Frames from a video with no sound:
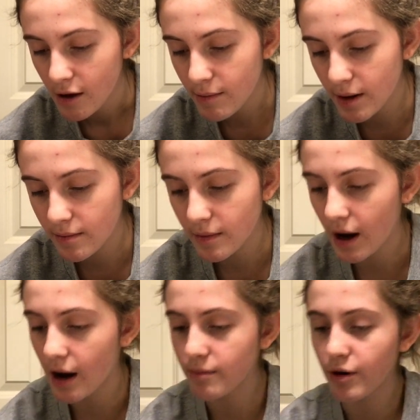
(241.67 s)
Maybe
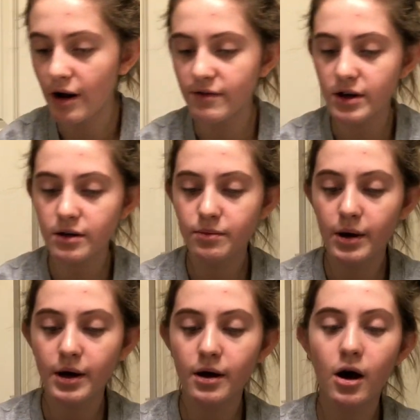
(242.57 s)
I'm private,
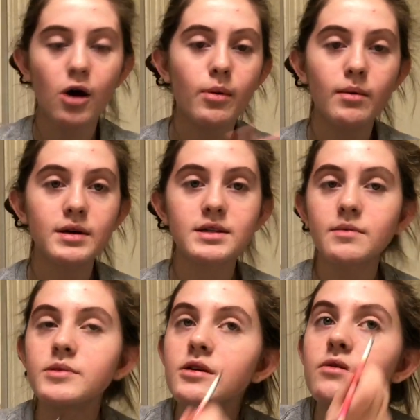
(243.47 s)
but I'll probably
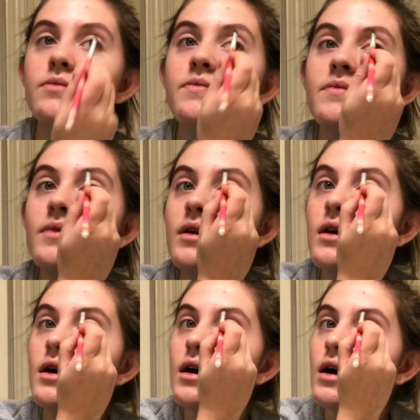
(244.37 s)
accept you.
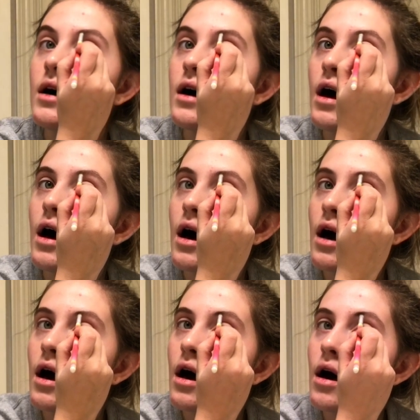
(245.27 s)

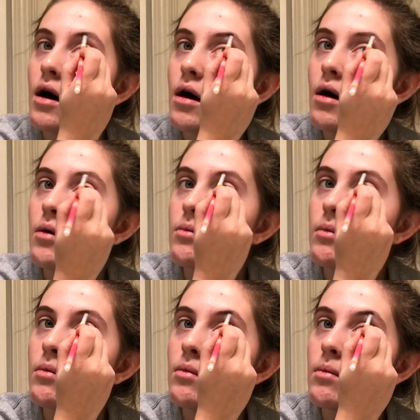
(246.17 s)

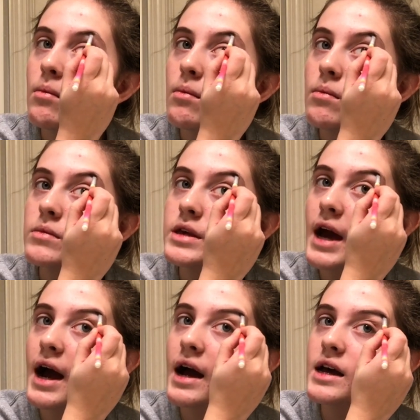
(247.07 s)

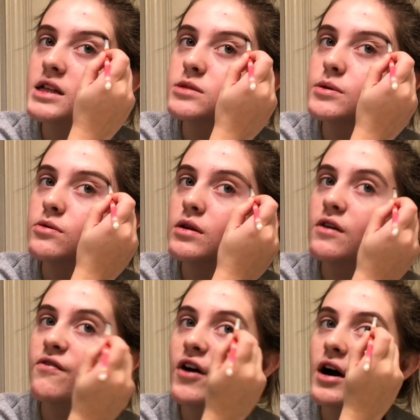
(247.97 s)
Yeah, it's been
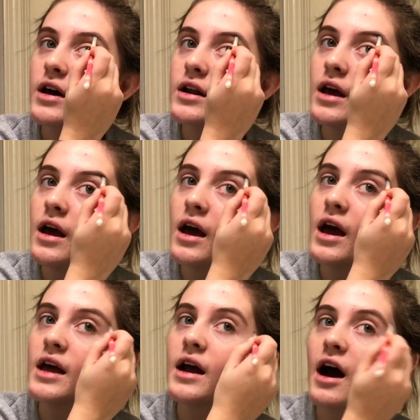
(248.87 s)
really fun,
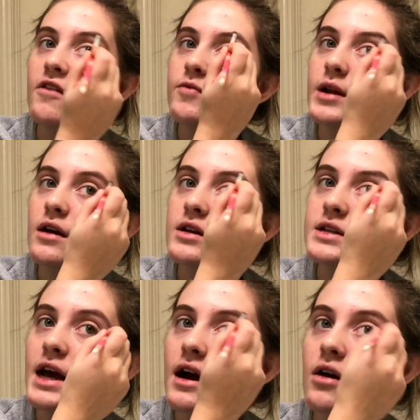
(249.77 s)
and I've been out of
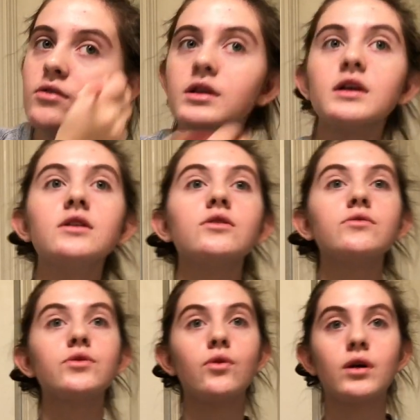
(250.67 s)
town in New
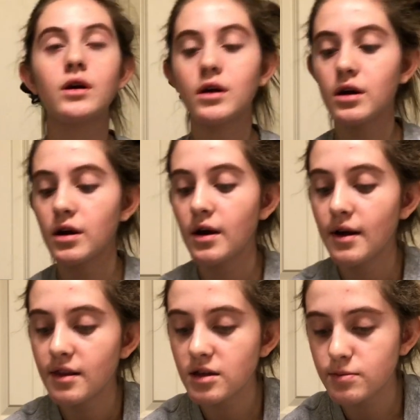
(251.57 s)
York
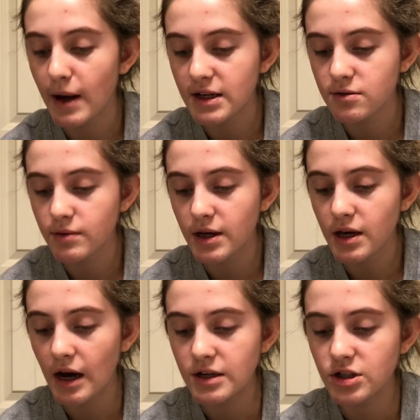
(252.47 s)
this past
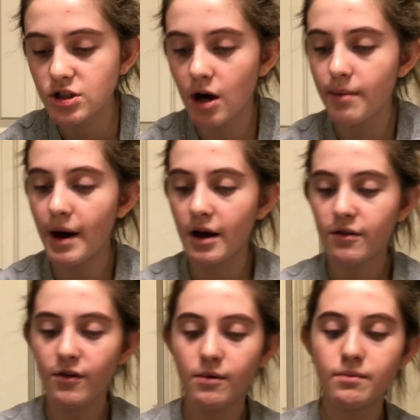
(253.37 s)
week. I just got
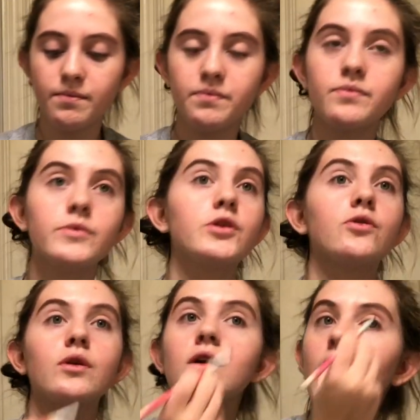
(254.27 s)
back from New
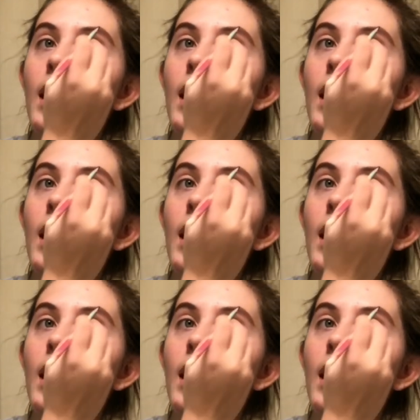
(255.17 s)
York.